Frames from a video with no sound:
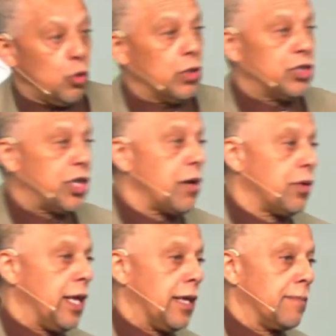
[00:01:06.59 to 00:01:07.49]
who is
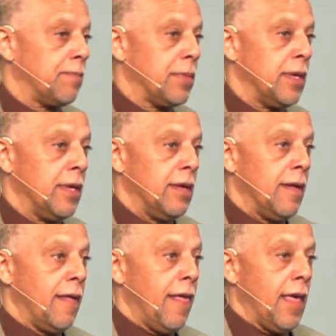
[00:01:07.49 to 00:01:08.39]
sharing it.
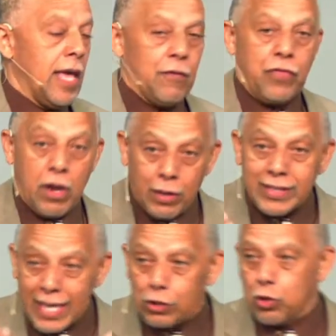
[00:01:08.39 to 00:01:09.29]
If there
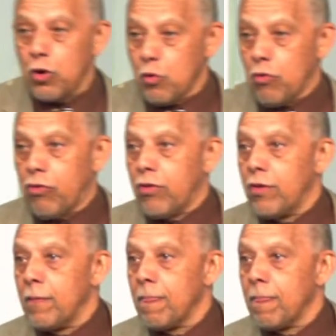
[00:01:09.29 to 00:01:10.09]
is a truth,